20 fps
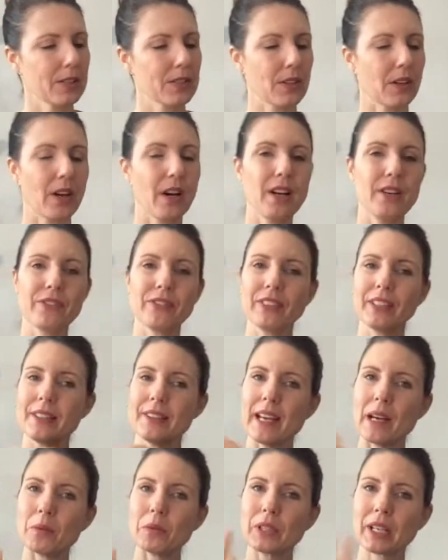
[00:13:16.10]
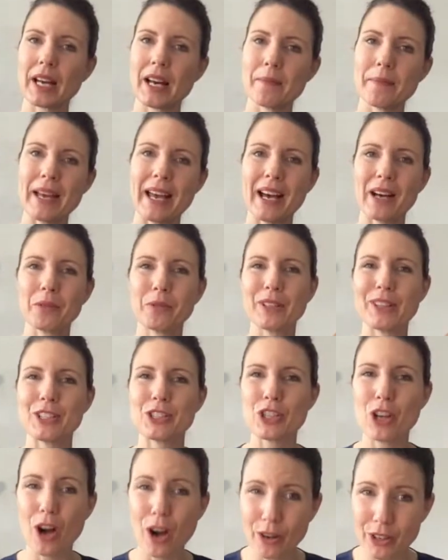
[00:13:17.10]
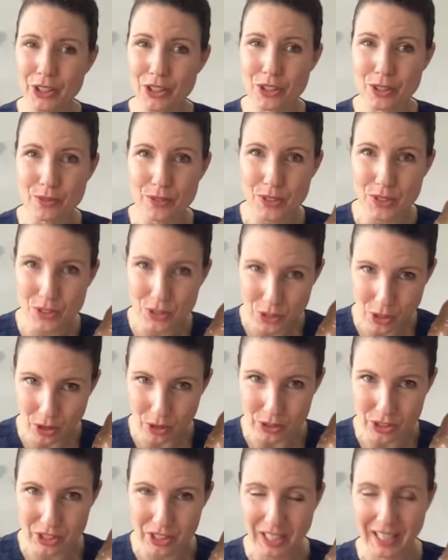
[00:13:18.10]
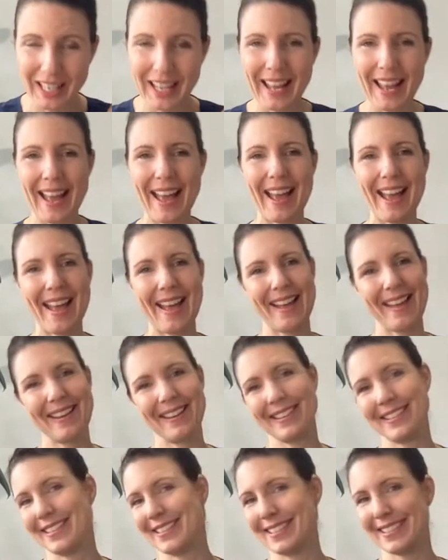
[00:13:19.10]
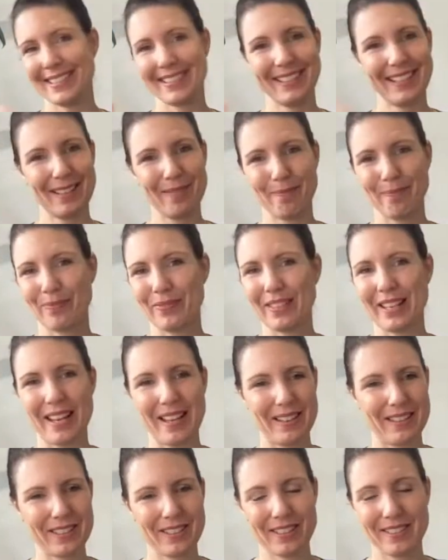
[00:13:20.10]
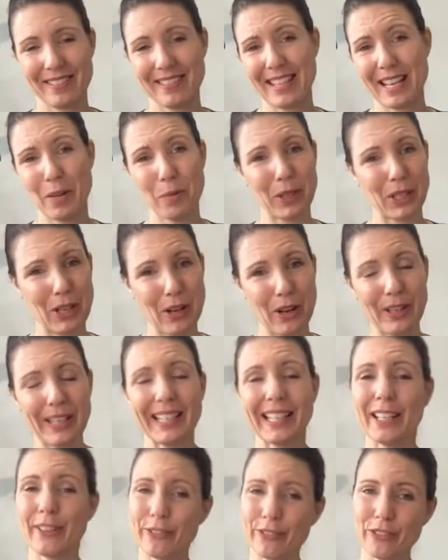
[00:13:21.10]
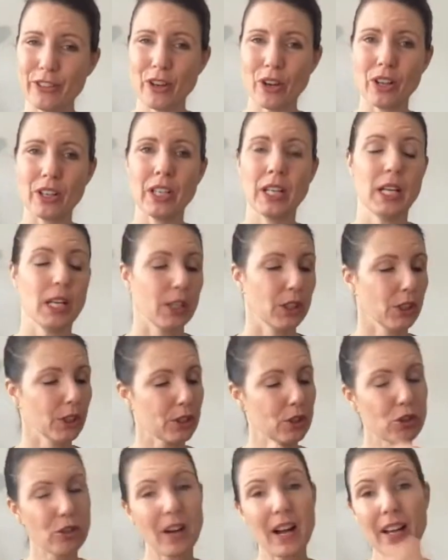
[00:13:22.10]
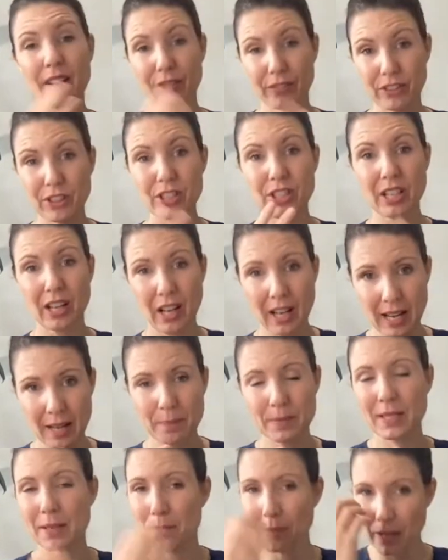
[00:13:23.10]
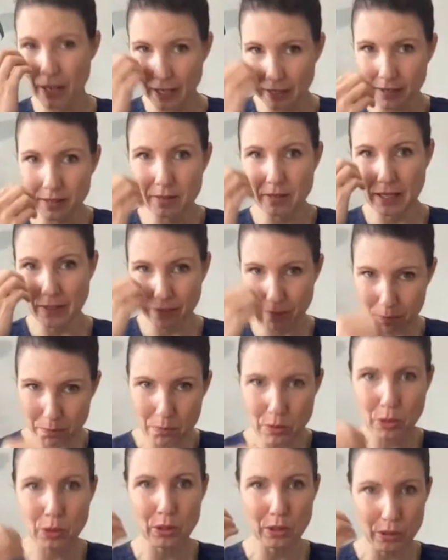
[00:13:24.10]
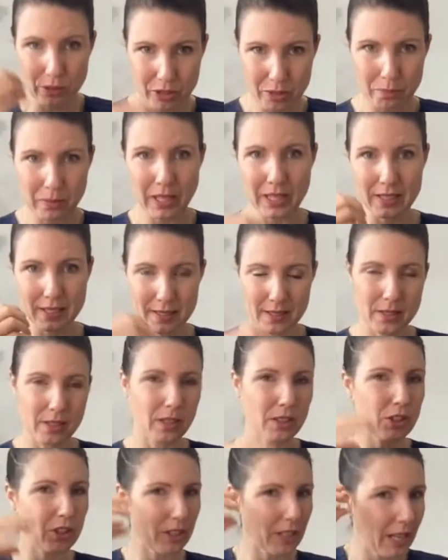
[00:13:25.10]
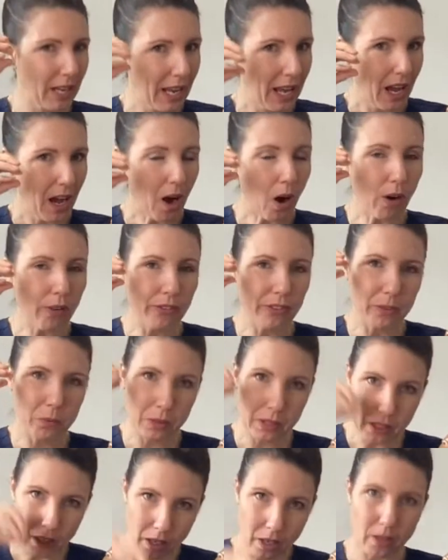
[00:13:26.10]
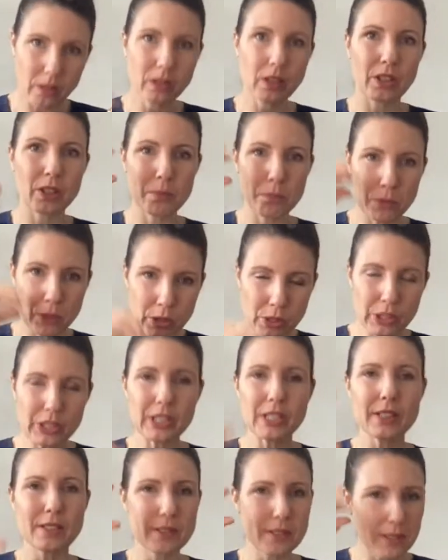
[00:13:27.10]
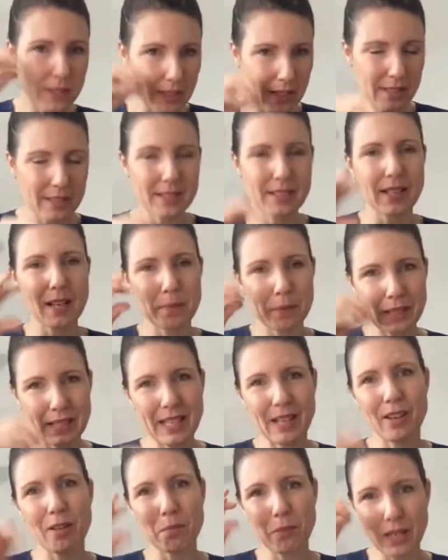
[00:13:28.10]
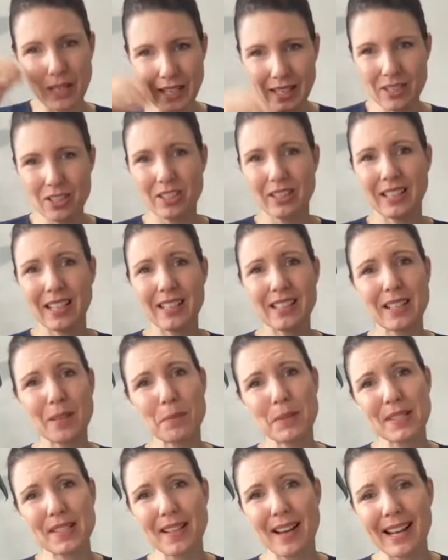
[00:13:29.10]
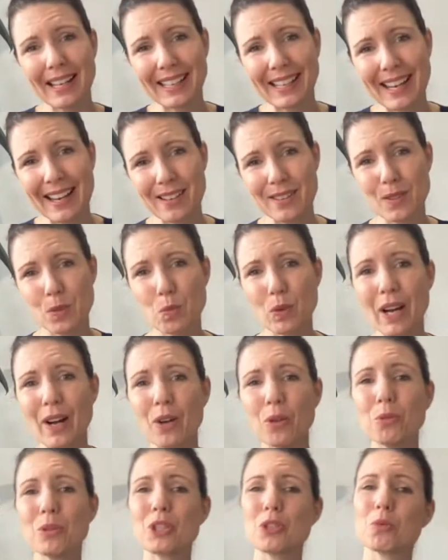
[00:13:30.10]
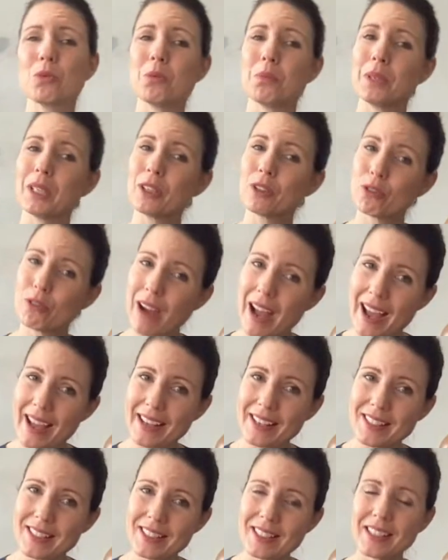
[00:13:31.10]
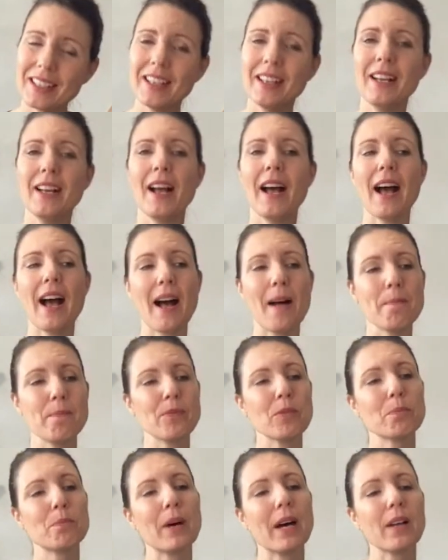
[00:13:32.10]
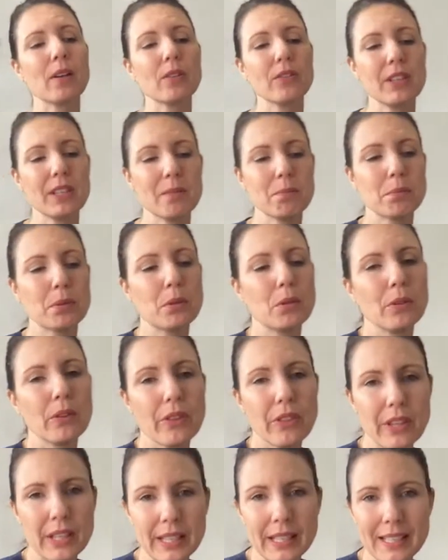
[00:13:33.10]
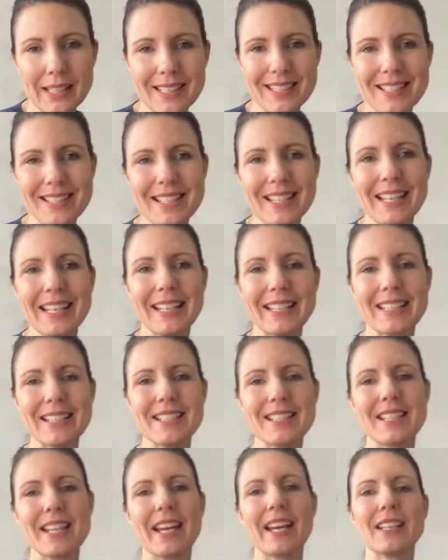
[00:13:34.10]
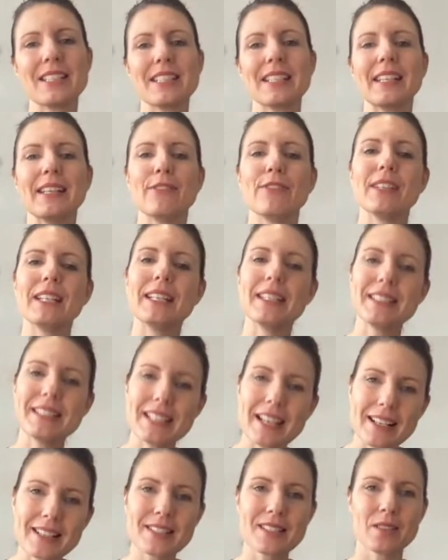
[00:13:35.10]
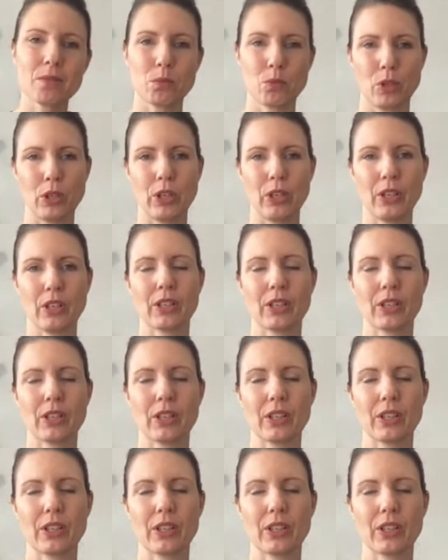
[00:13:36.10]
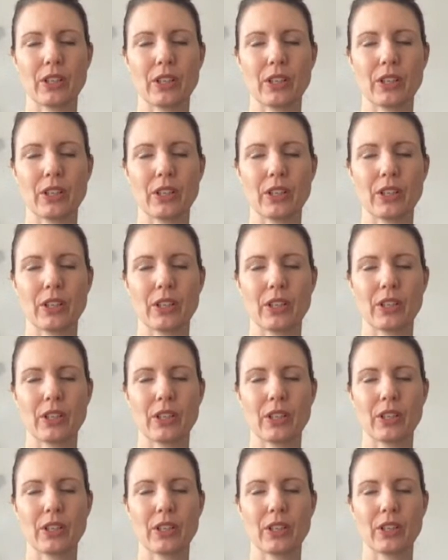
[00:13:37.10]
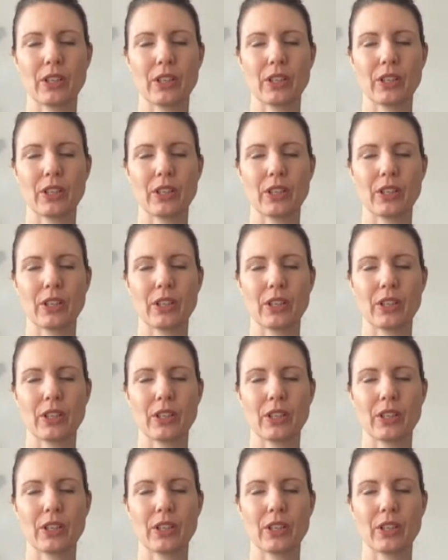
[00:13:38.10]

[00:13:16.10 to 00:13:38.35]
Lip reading: so hopefully that will come out with a torrent of snot. And yeah, and there we go. If not, you can try it a few times. It might have moved, it might dislodge. Often with a whole lot of mucus that's coming there, it might actually end up sliding out as well, which would be great. But the important thing is that if it doesn't work, okay, then